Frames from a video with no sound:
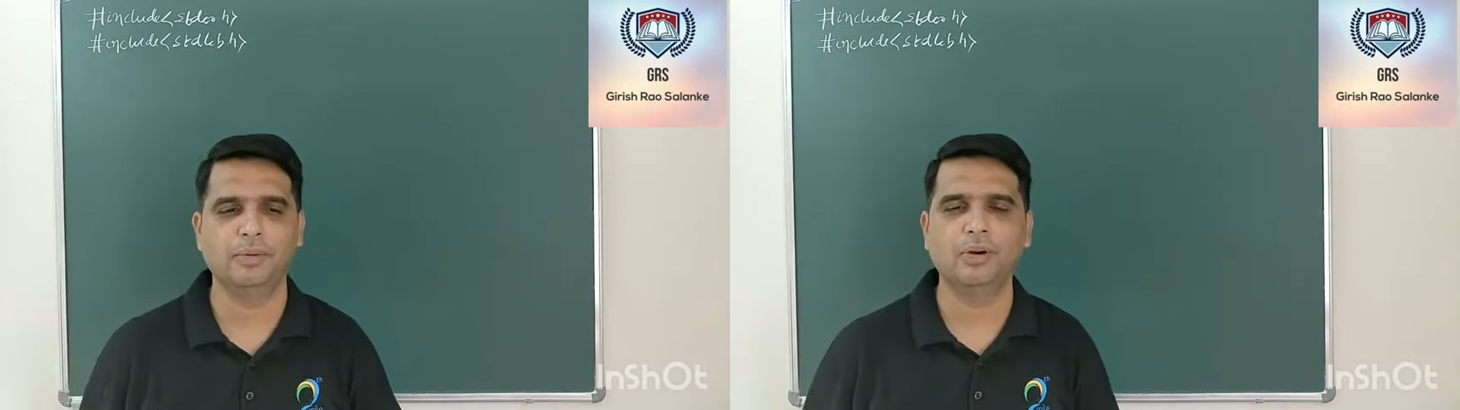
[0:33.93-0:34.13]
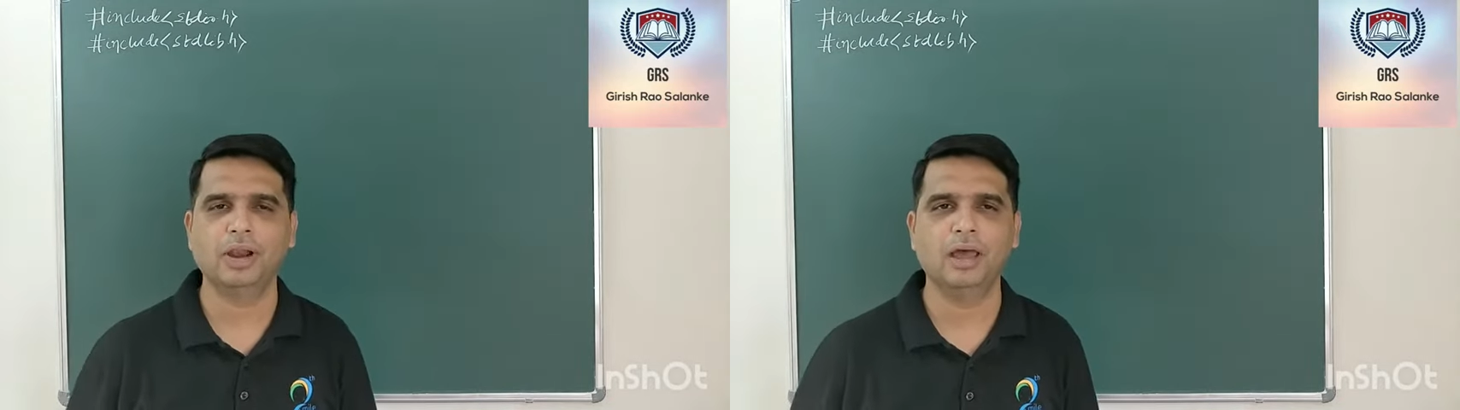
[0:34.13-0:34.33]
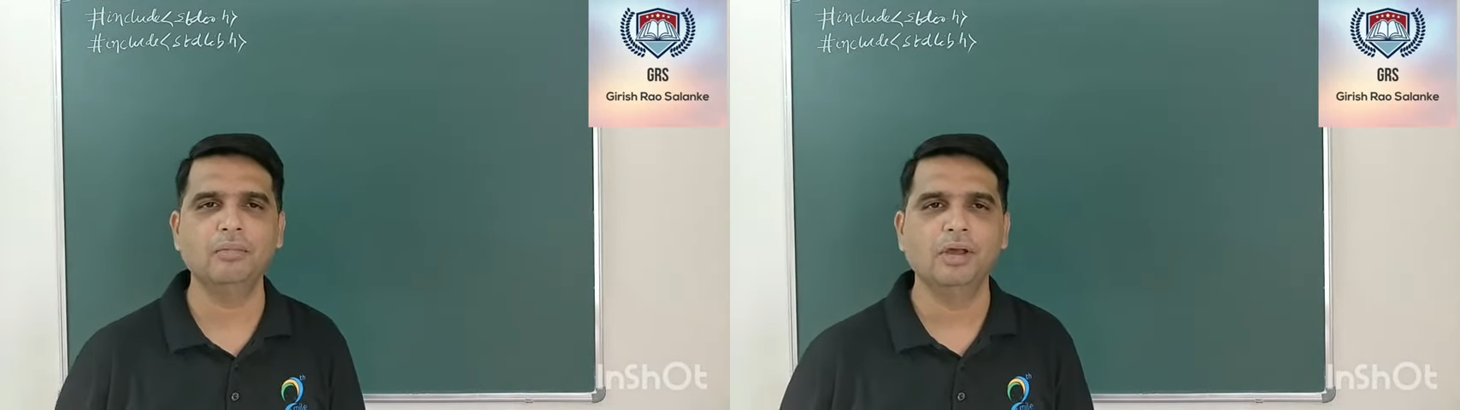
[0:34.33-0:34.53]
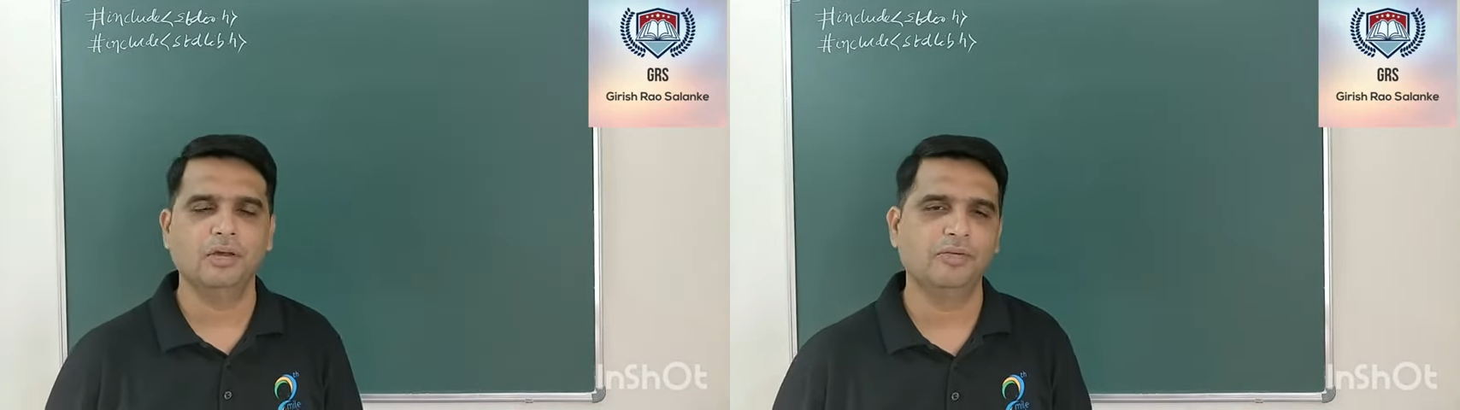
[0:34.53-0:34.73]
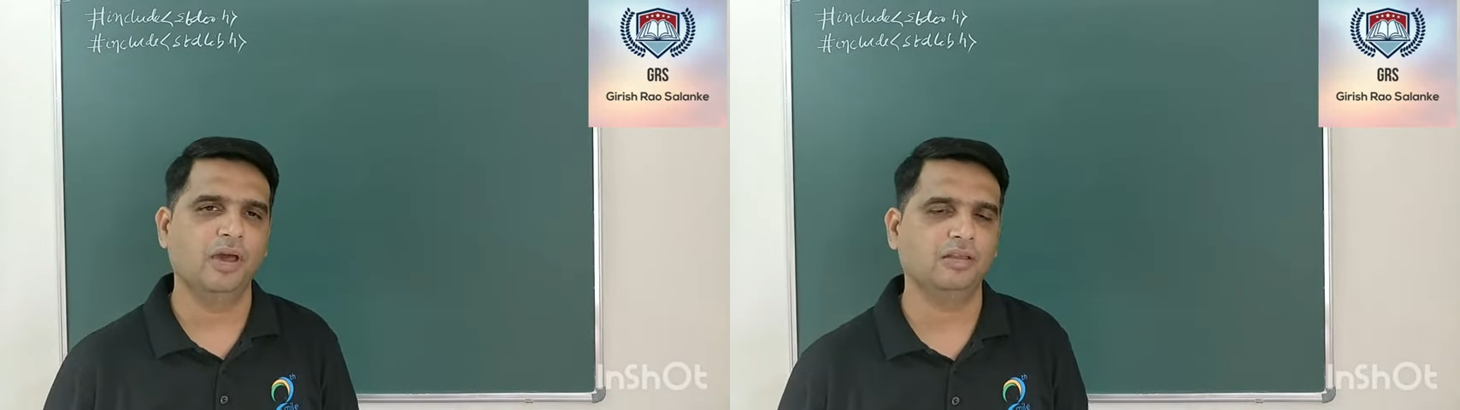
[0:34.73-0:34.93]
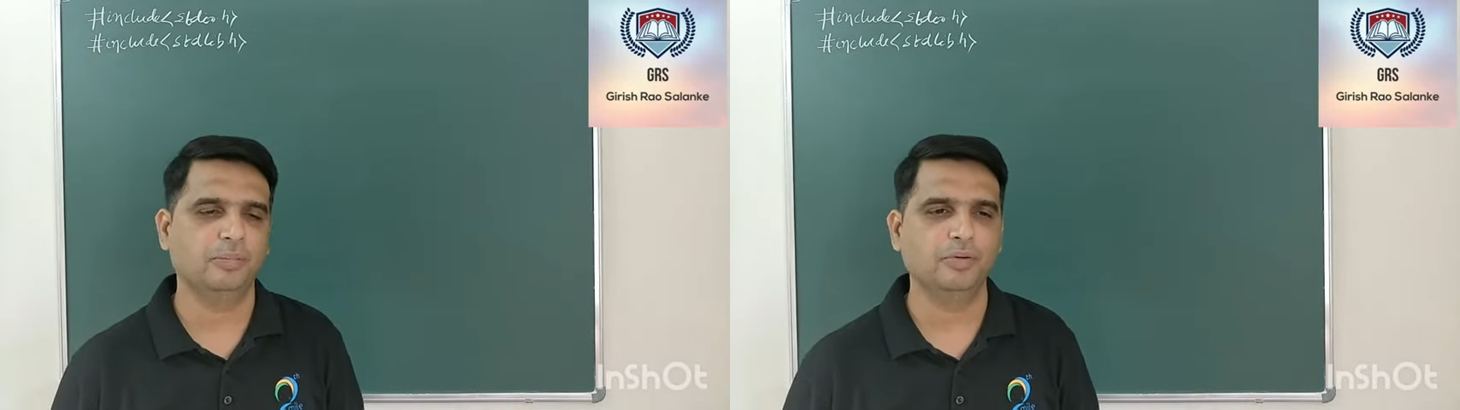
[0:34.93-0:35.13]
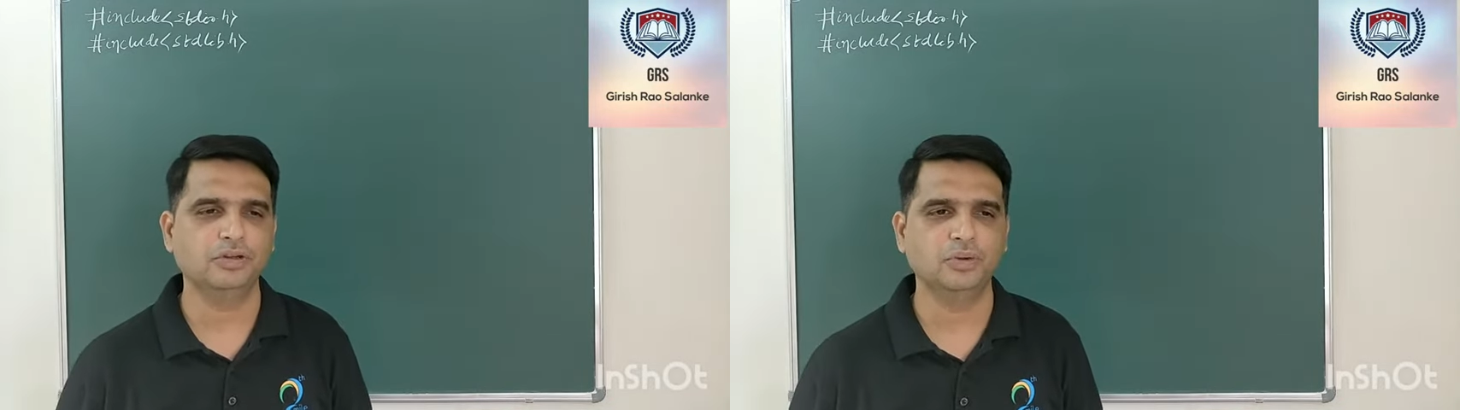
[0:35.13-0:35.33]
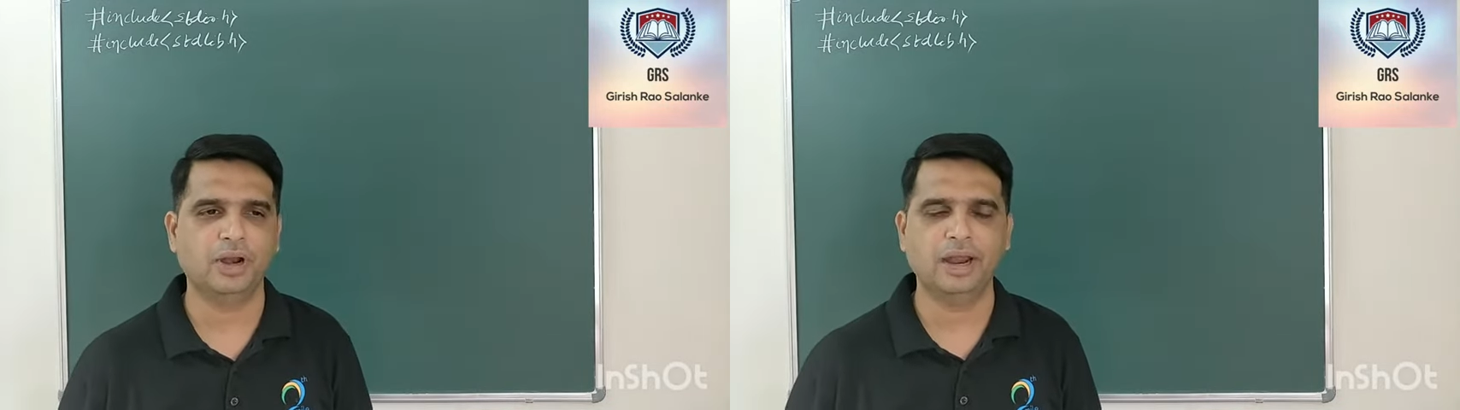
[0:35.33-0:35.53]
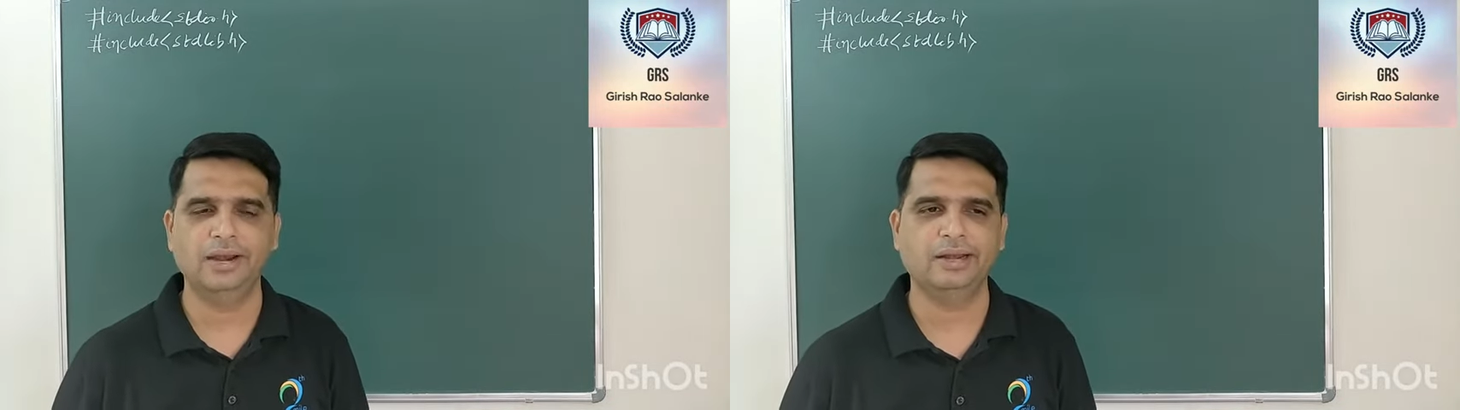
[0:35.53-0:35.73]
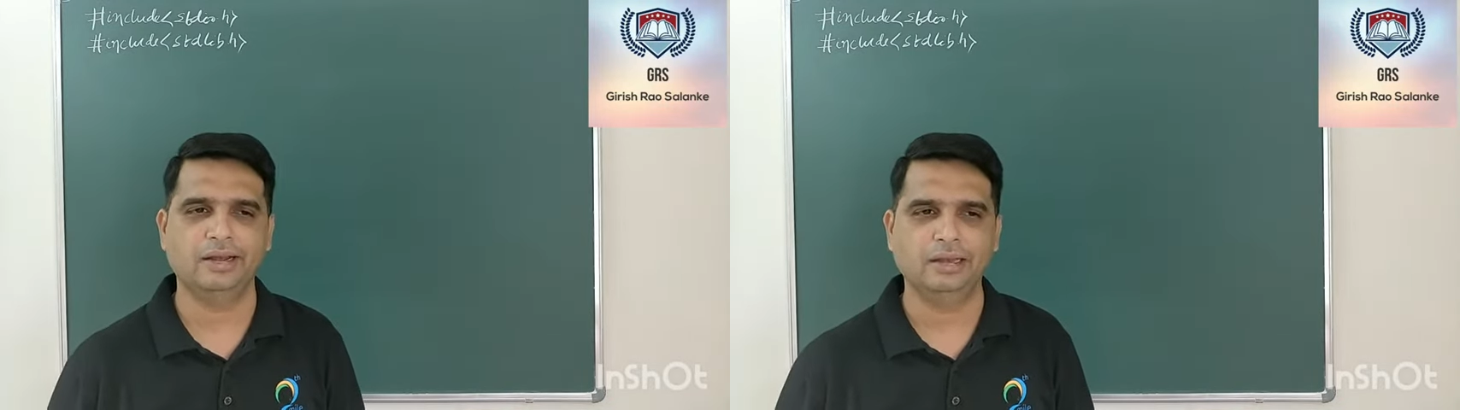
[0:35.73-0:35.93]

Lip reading: program, we are supposed to write